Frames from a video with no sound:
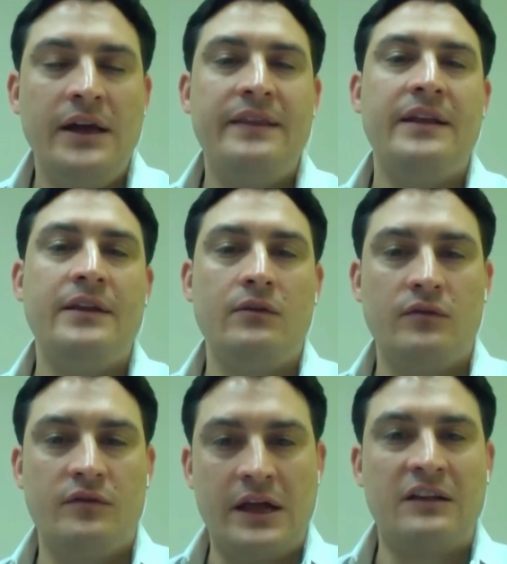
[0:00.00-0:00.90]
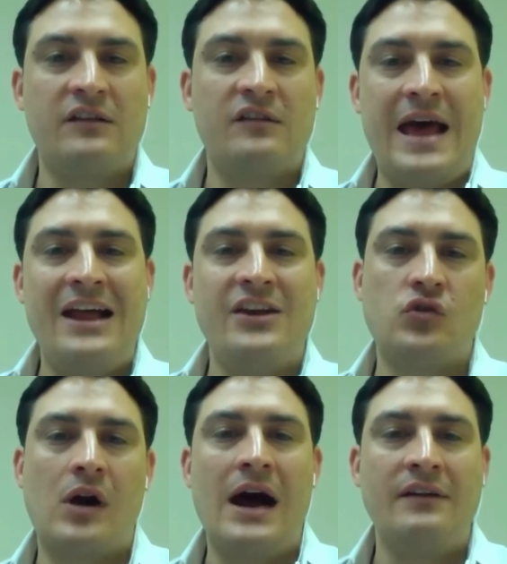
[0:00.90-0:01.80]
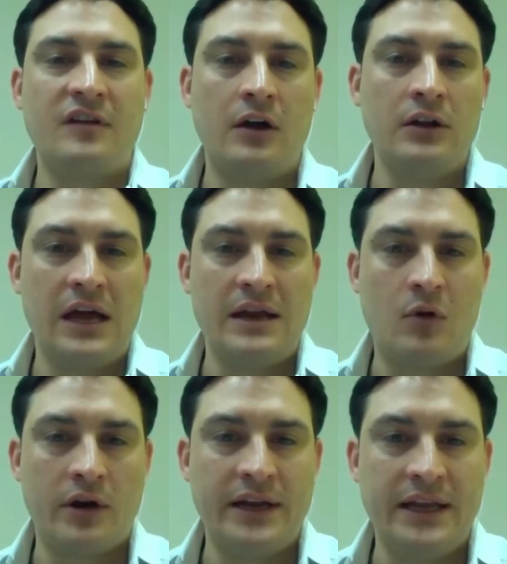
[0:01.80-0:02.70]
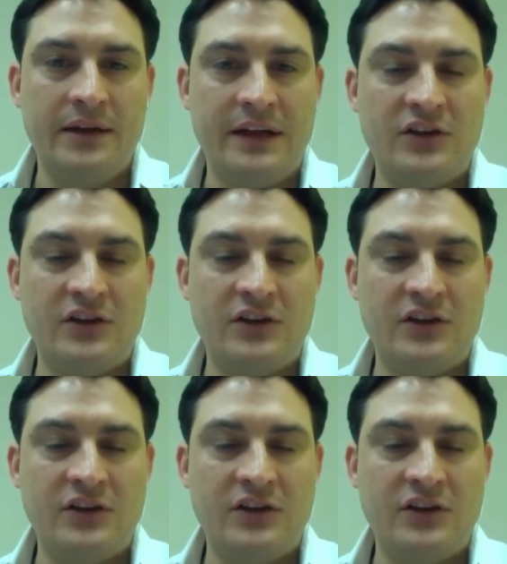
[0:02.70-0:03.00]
and then so that drives online marketing.